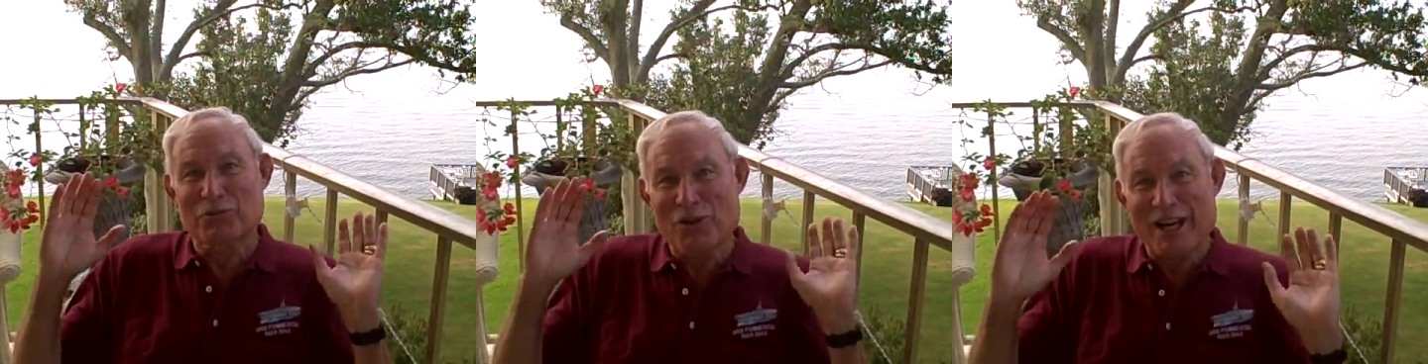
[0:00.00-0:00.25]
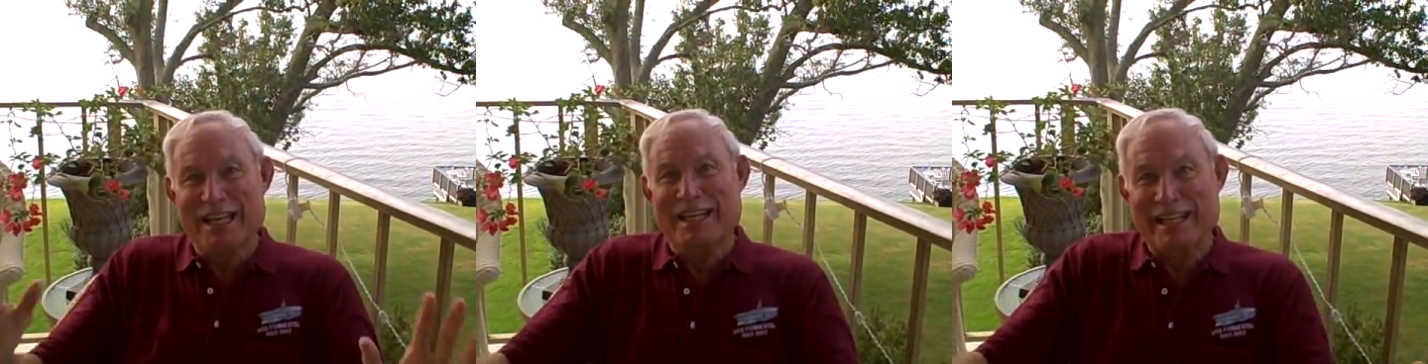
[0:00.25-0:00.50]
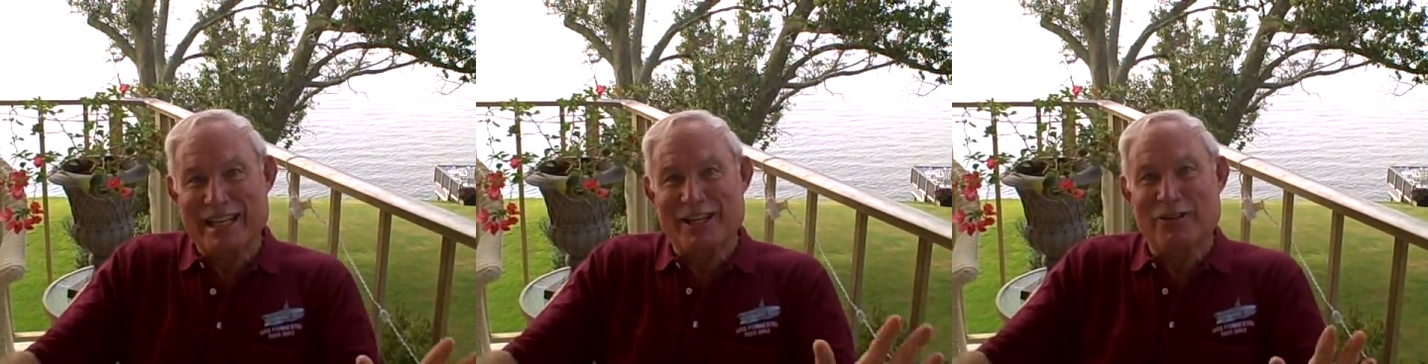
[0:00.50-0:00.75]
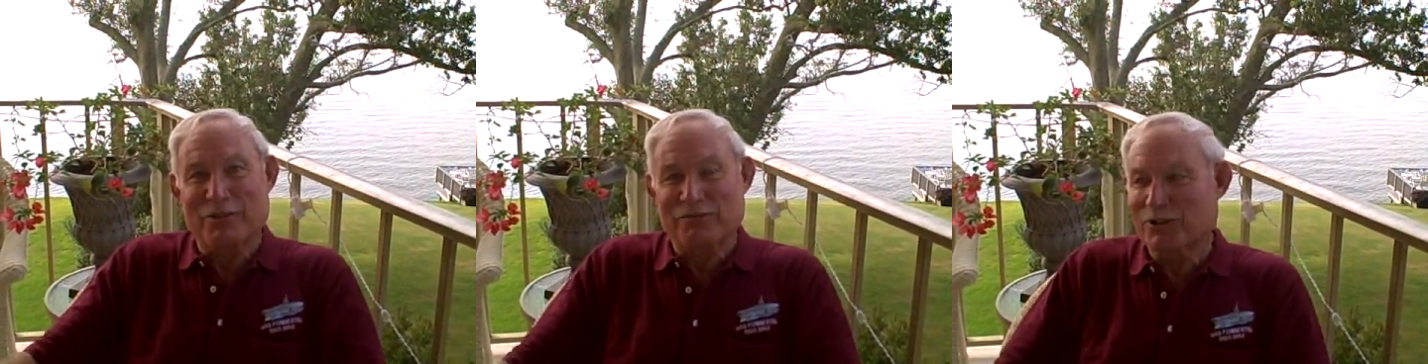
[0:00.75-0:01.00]
right
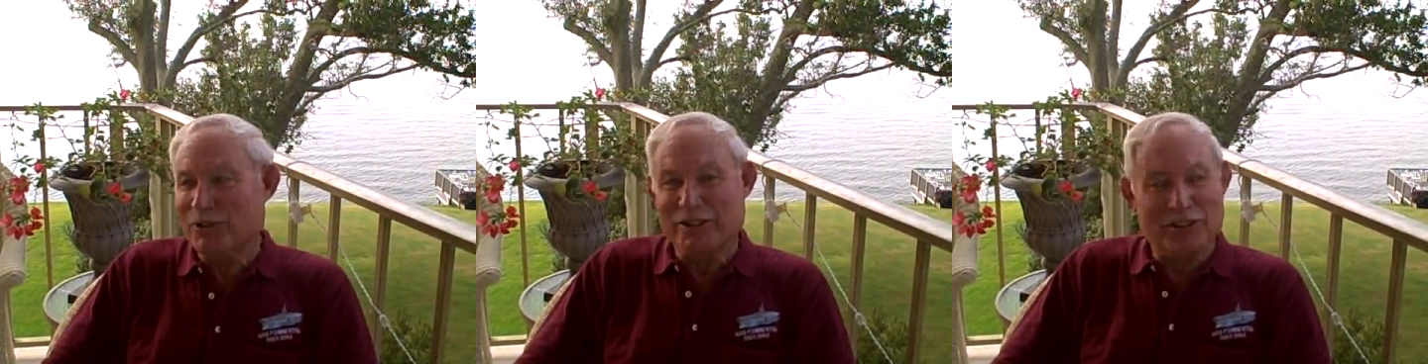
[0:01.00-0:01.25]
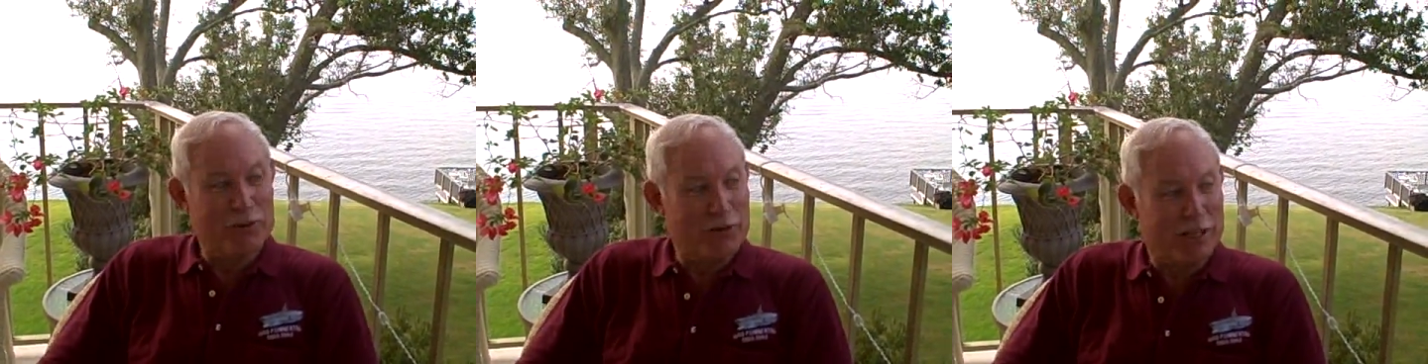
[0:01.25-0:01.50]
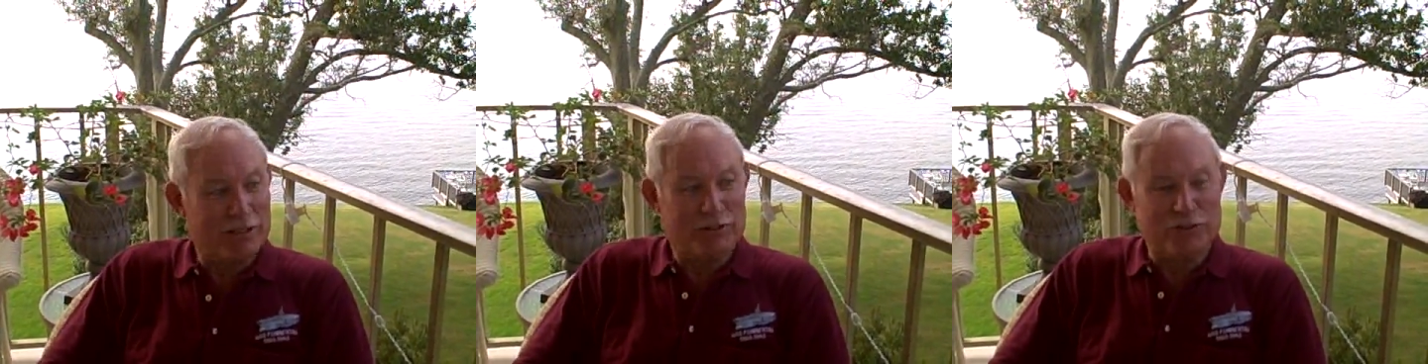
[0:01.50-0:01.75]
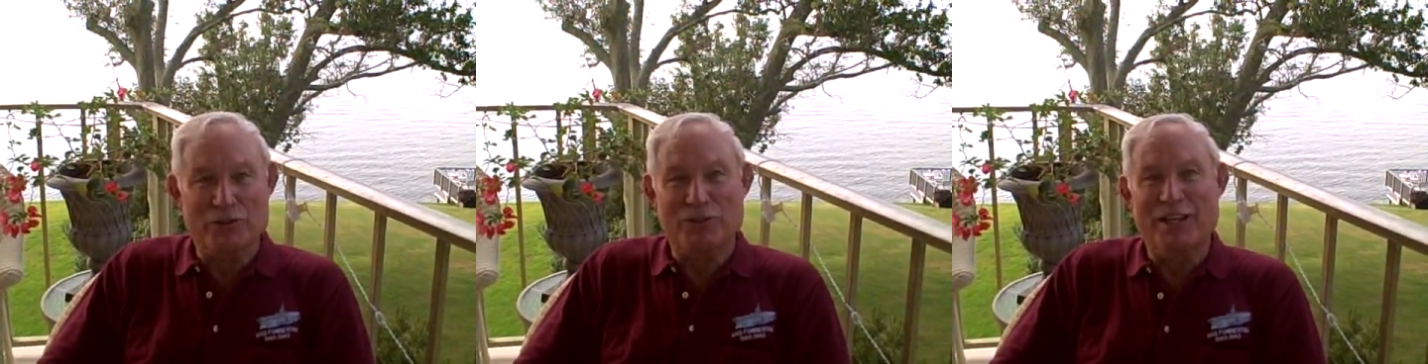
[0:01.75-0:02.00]
now at very low
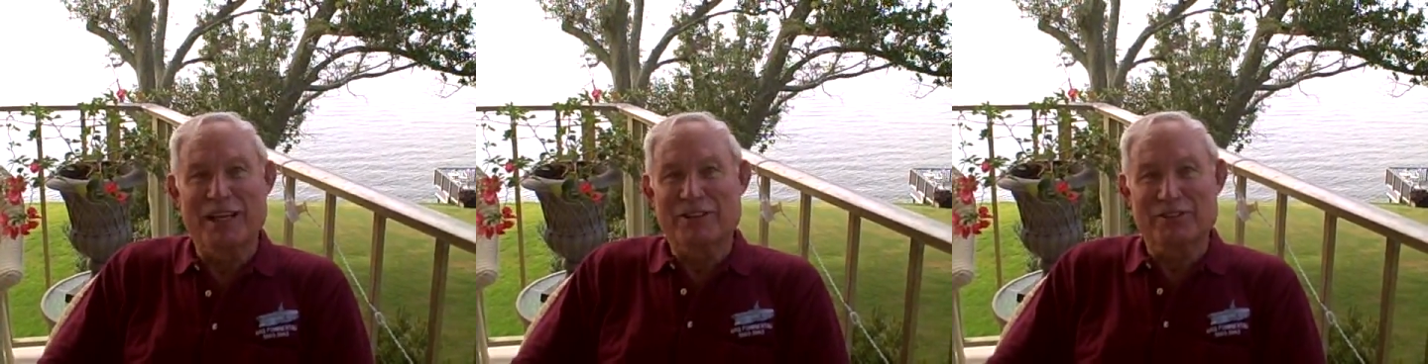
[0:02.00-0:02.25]
altitude